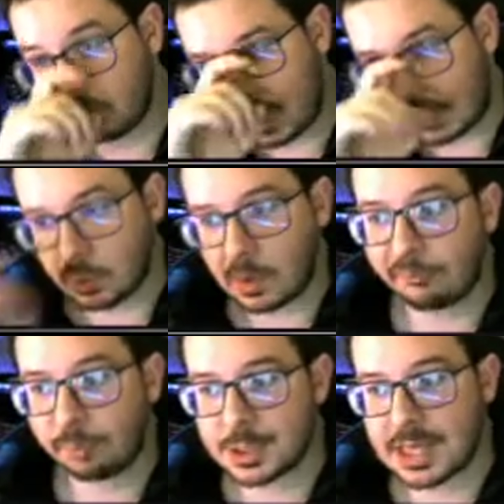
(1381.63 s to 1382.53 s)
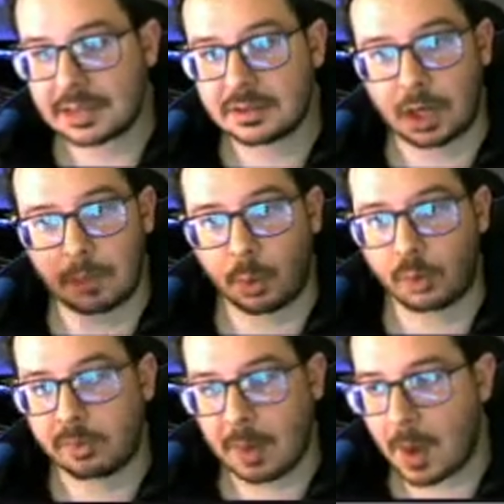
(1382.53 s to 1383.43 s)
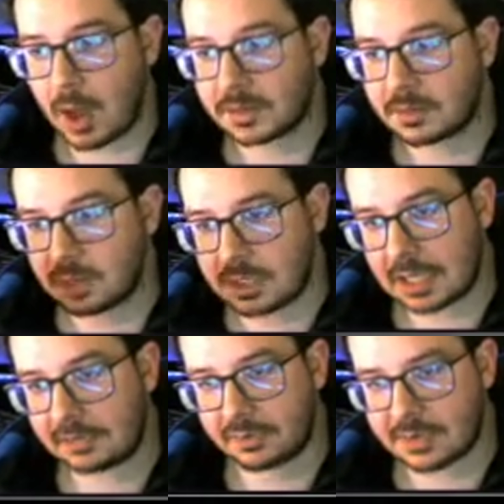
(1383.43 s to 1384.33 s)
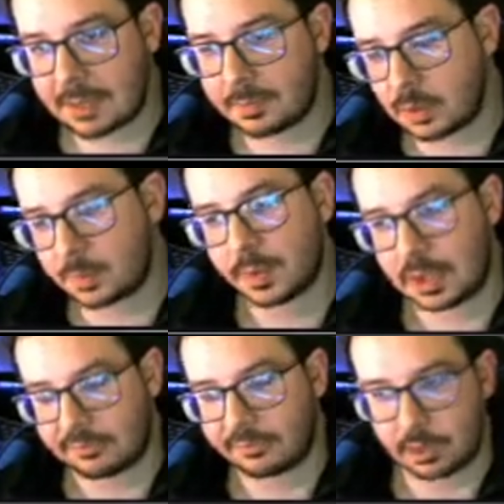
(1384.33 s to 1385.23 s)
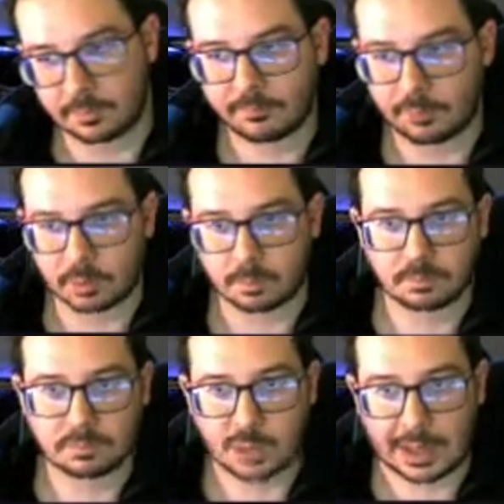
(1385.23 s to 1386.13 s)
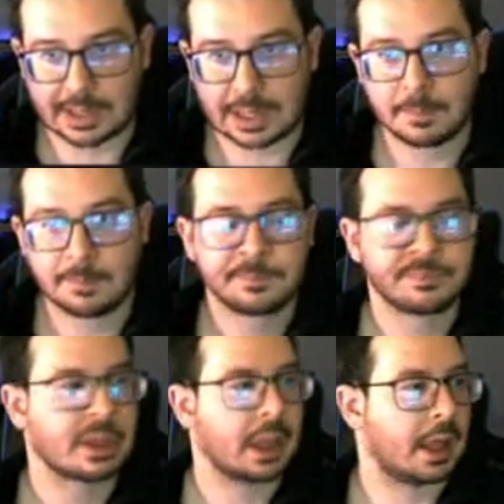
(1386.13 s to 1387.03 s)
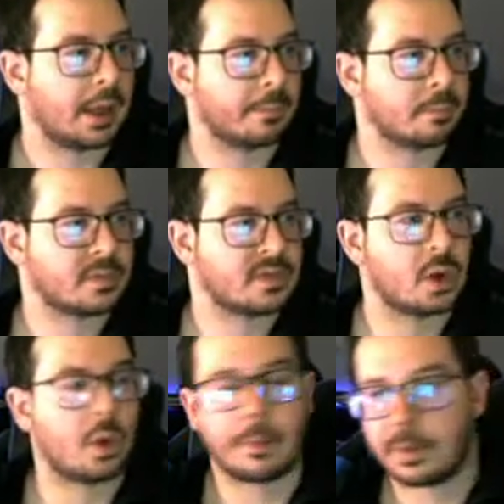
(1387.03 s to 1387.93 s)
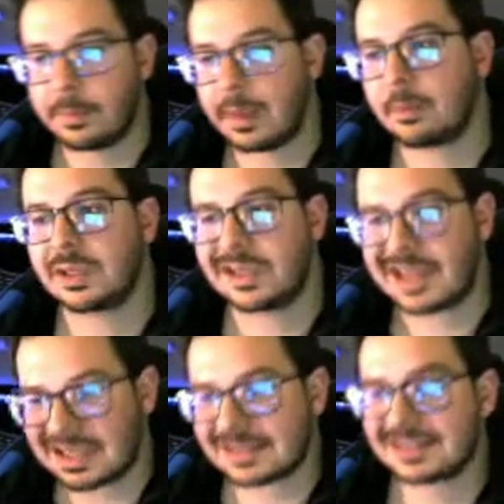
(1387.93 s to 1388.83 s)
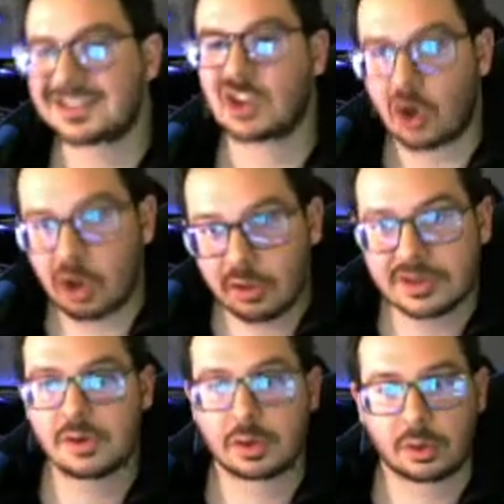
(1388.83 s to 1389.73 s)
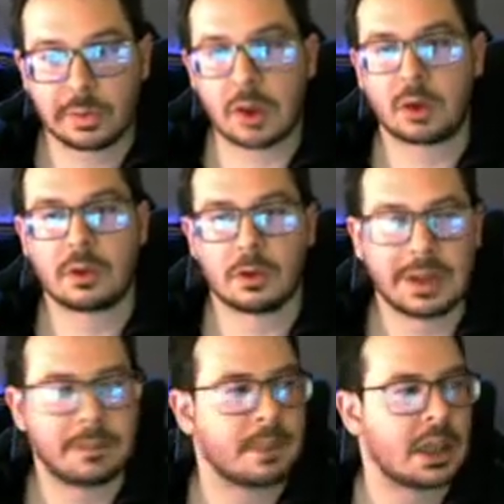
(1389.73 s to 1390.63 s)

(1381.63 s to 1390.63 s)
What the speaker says: I do have Protect on both of my Mons. Detect for Zapdos, Protect for Dragonite. So I'm going to be able to kind of stall this Trick Room out a little bit.